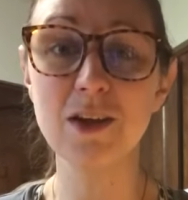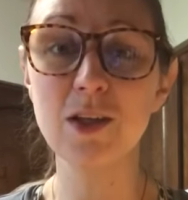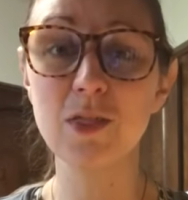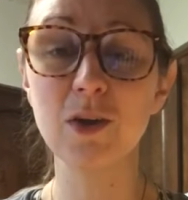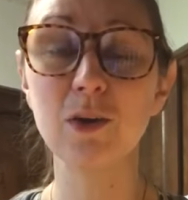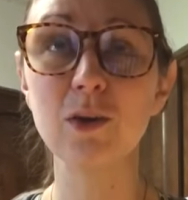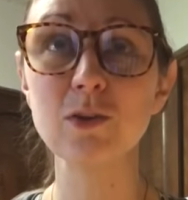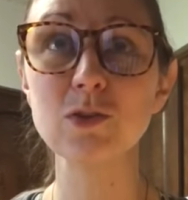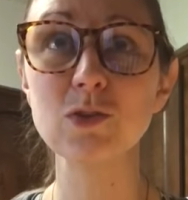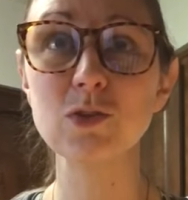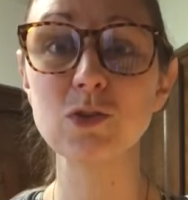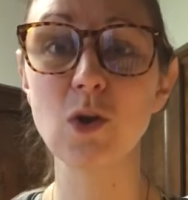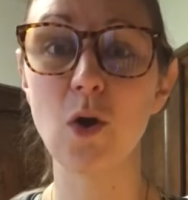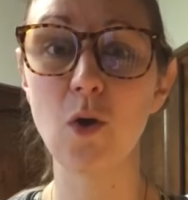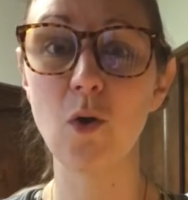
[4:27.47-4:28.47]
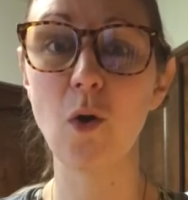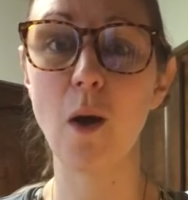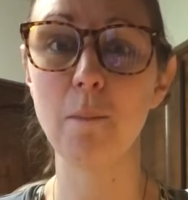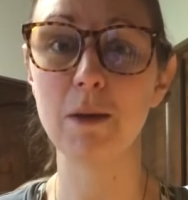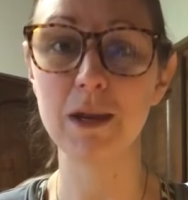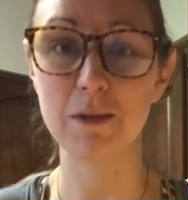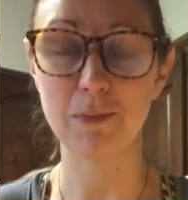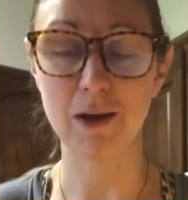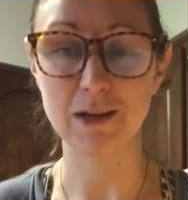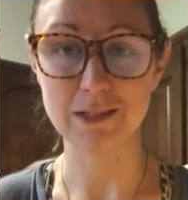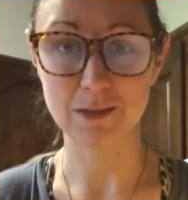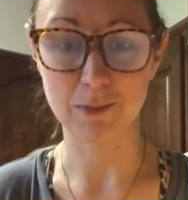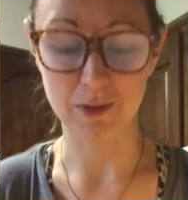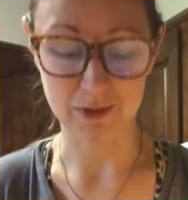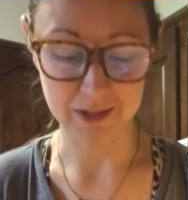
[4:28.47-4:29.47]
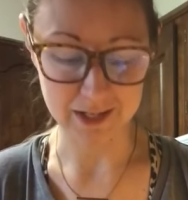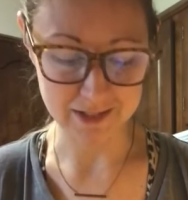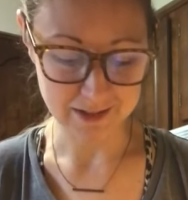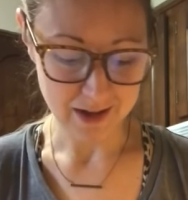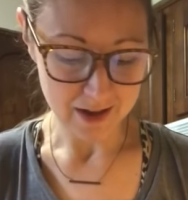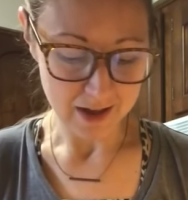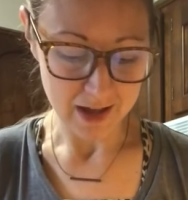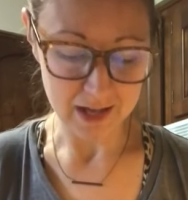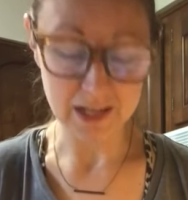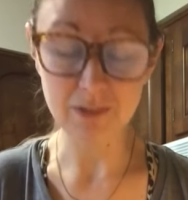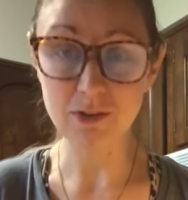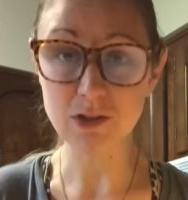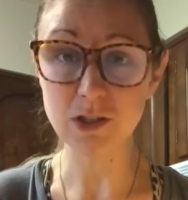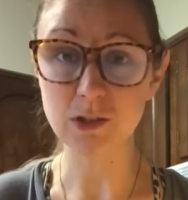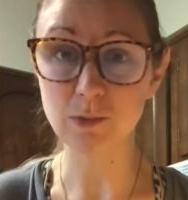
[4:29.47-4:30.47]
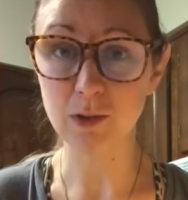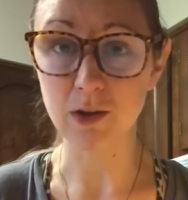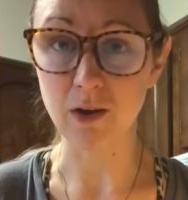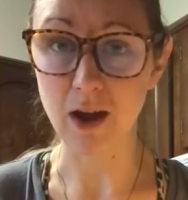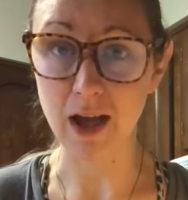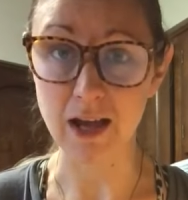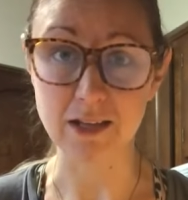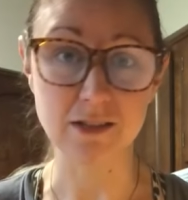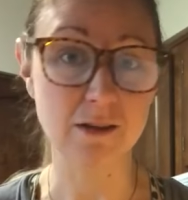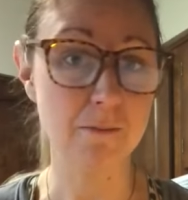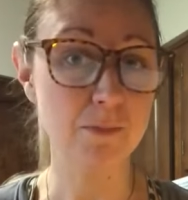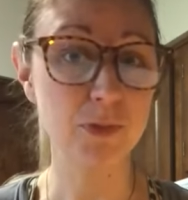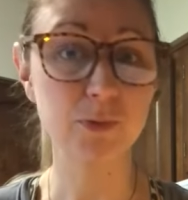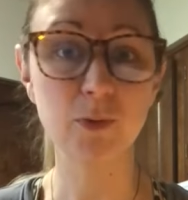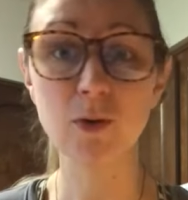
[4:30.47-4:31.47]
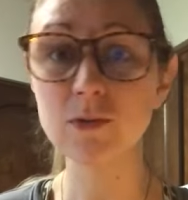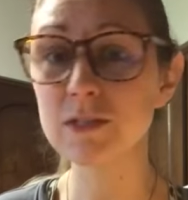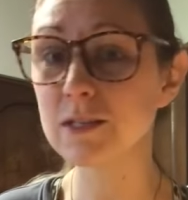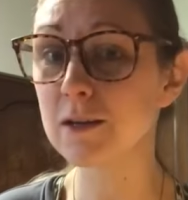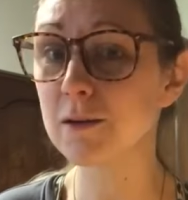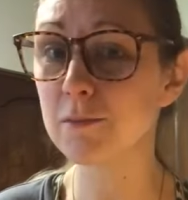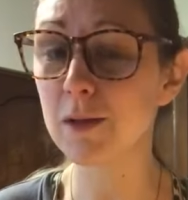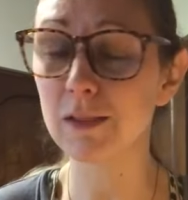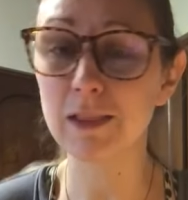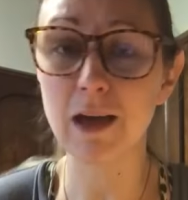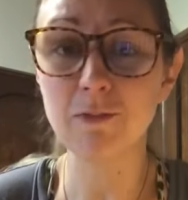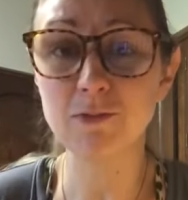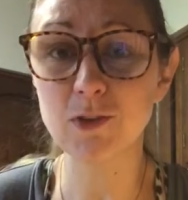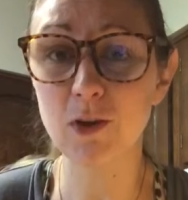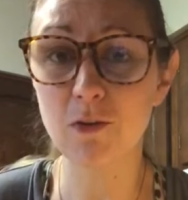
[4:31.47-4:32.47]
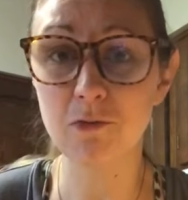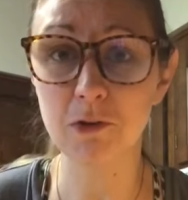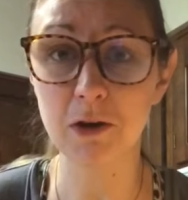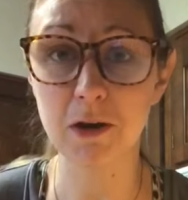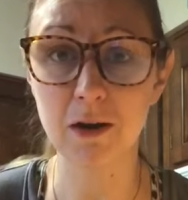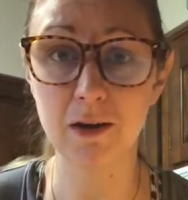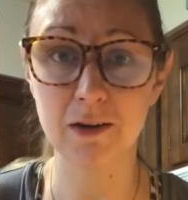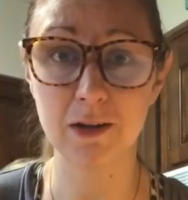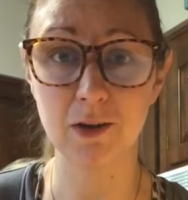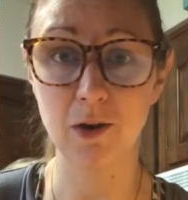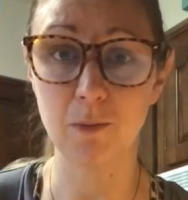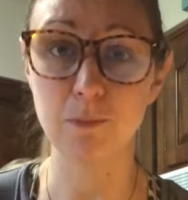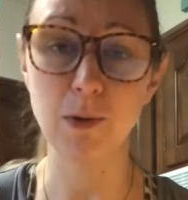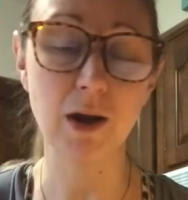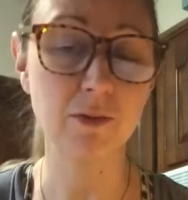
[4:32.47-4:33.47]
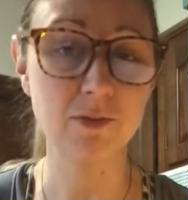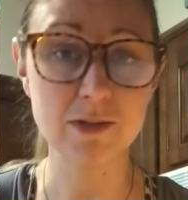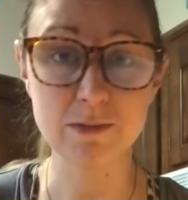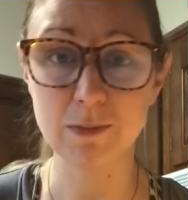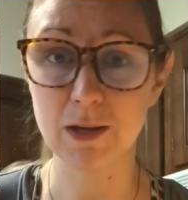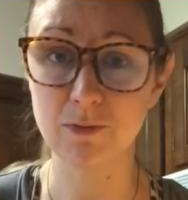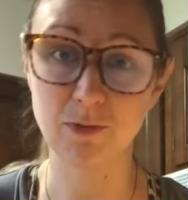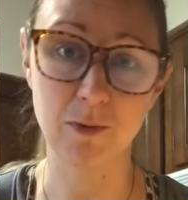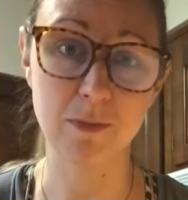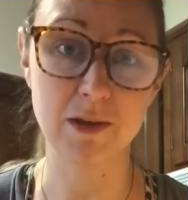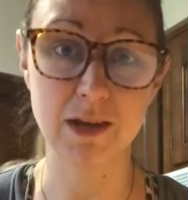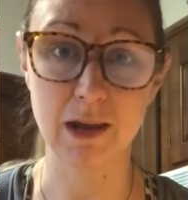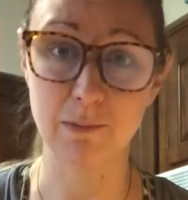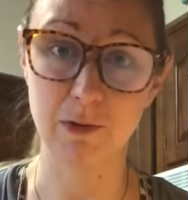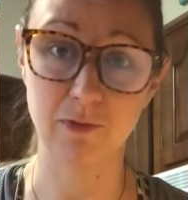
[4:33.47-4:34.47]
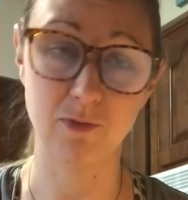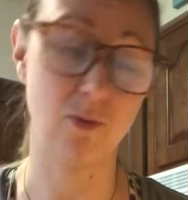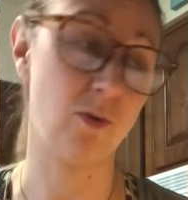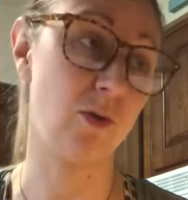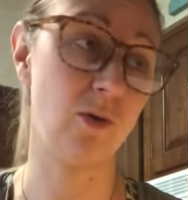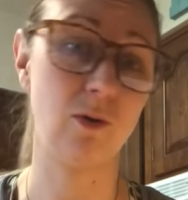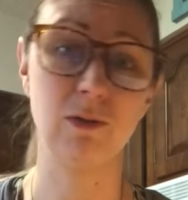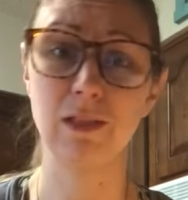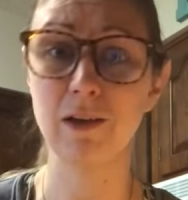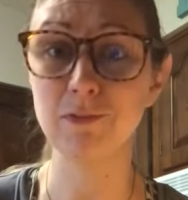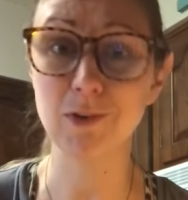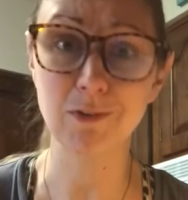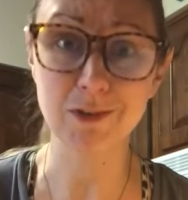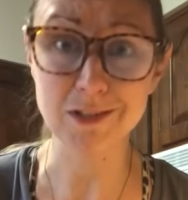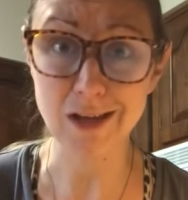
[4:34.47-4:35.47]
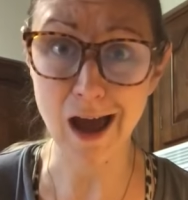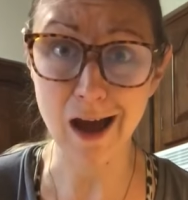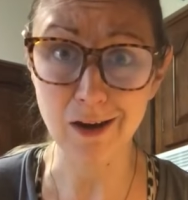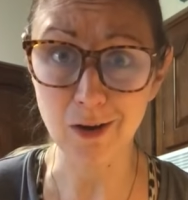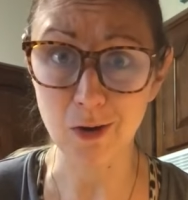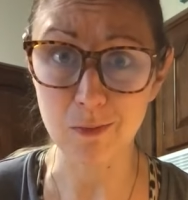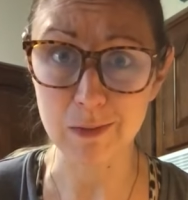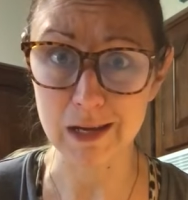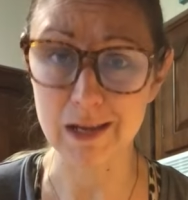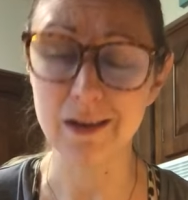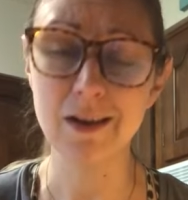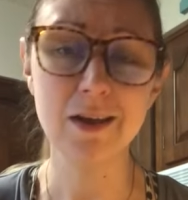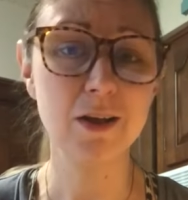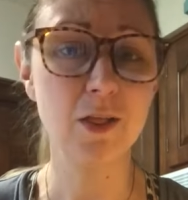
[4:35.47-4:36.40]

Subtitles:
There are so many possibilities. And even just with your eggs, throw some leftover, breakfast meat from the day before or leftover taco meat.